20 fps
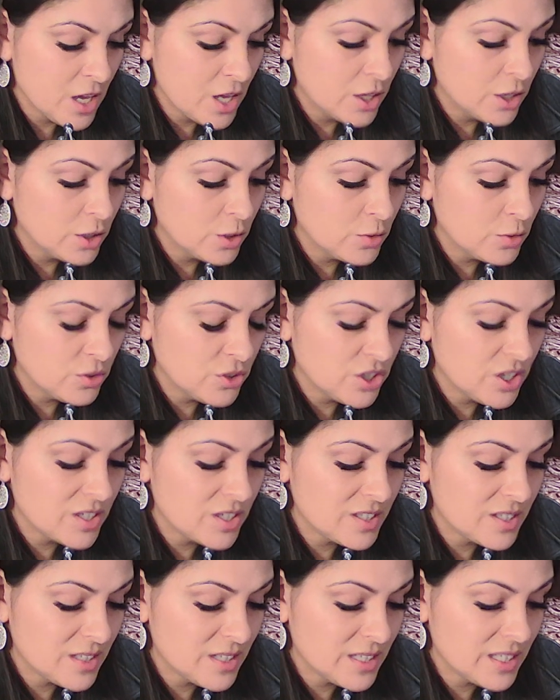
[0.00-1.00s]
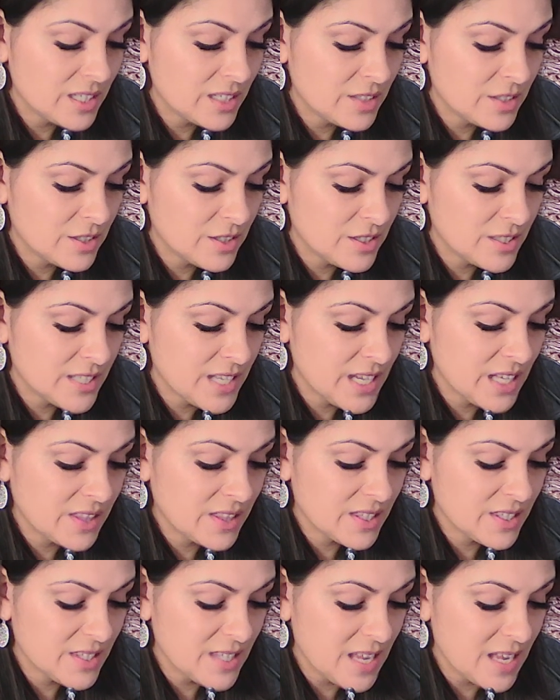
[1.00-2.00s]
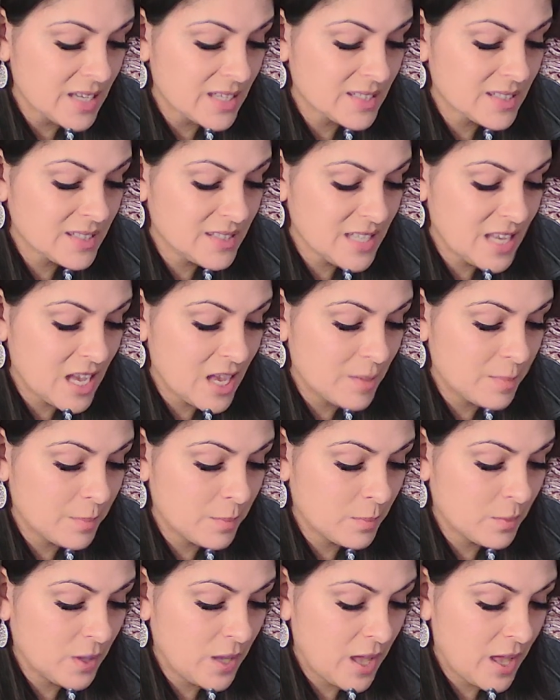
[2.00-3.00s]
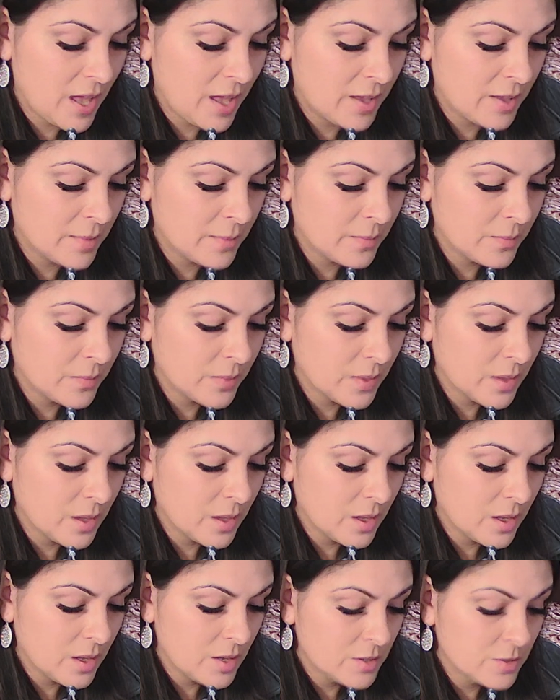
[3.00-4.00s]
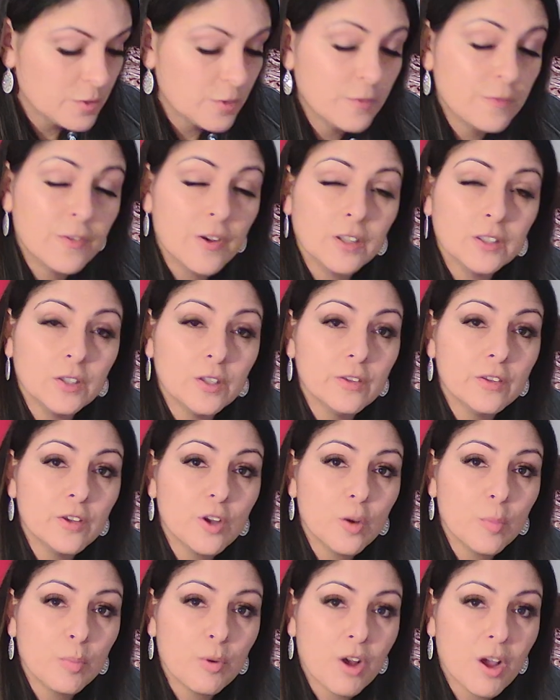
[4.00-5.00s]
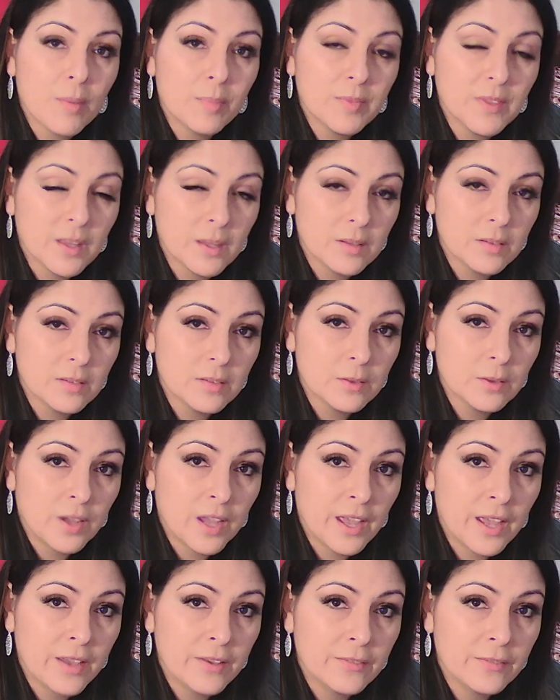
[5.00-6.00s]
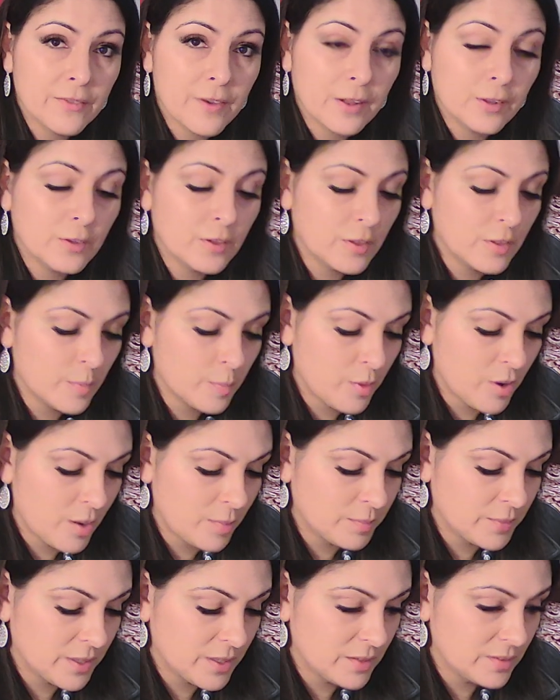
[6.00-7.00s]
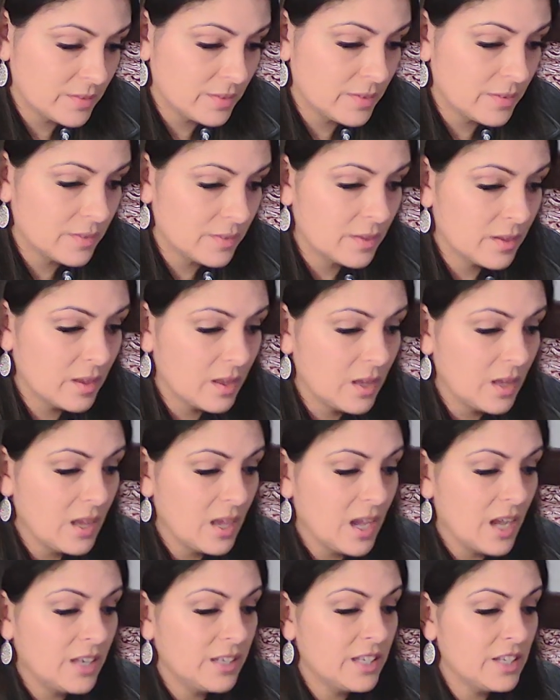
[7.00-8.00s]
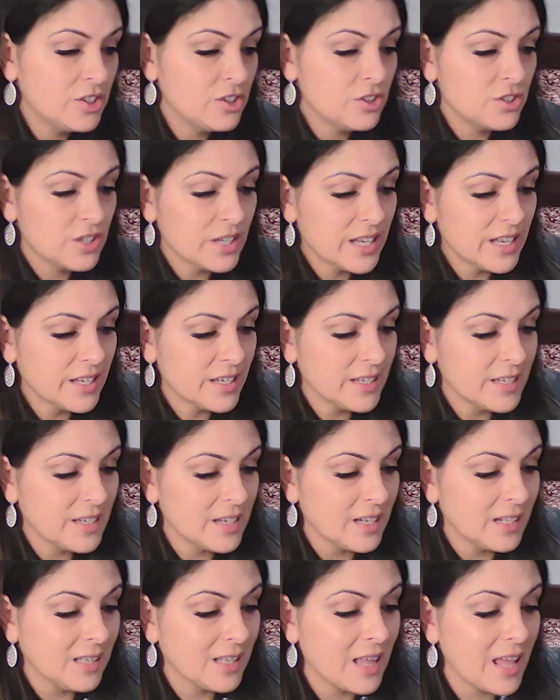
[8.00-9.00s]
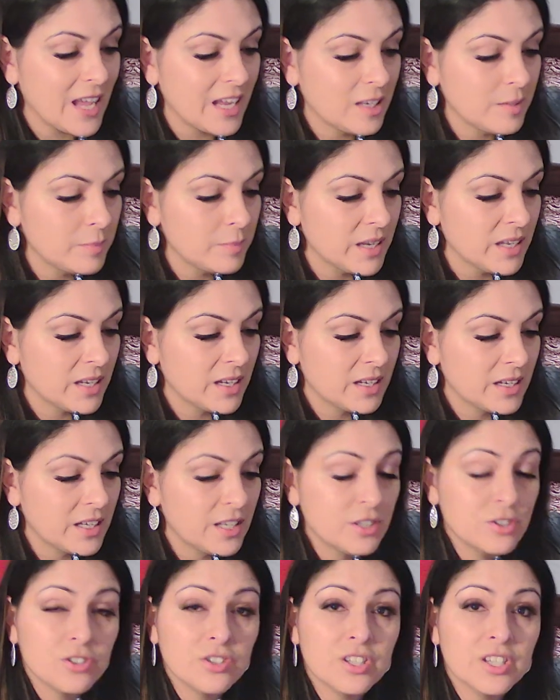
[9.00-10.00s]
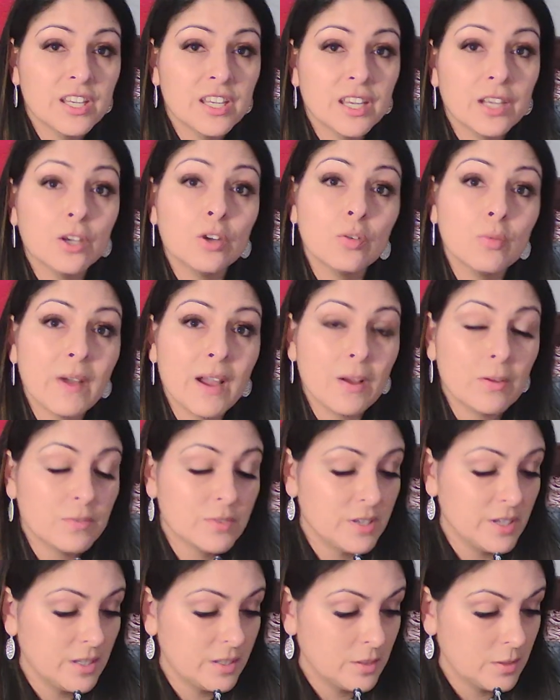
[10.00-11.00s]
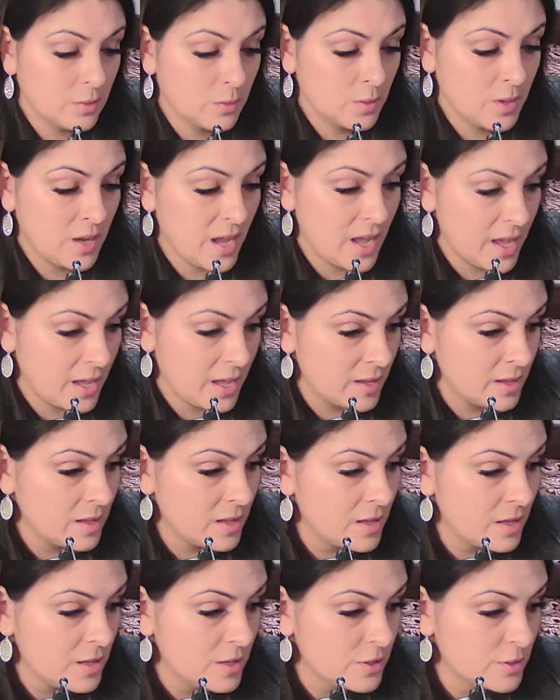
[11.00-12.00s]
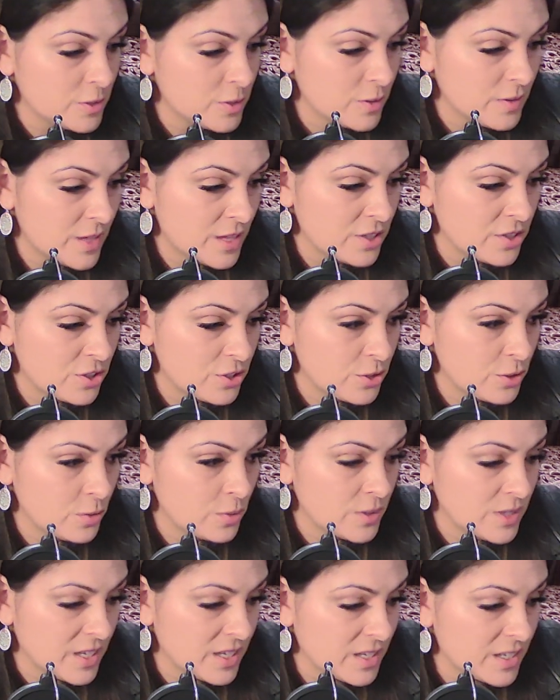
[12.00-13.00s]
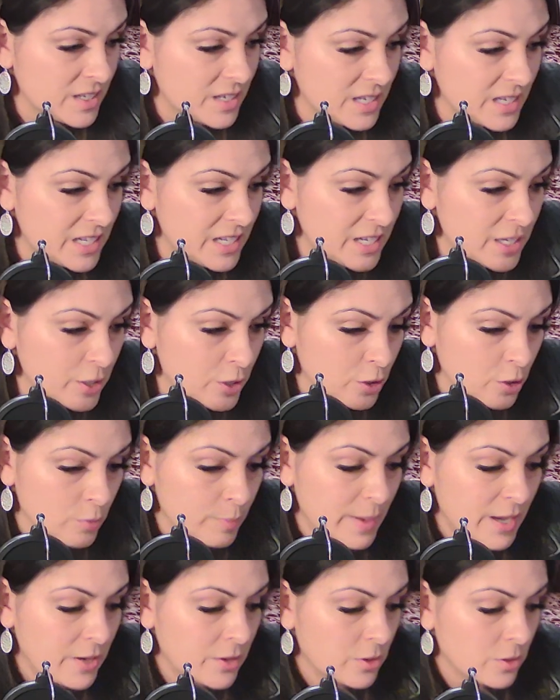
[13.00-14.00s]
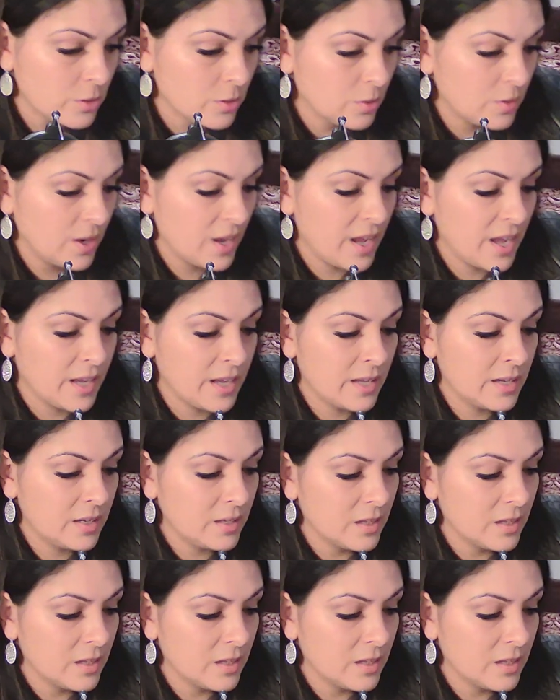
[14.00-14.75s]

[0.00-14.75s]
You just need to take the next step, okay? So follow your promptings, okay? Follow the promptings. I need you to get in alignment. I need you to get grounded, okay? So that you can hear better, okay?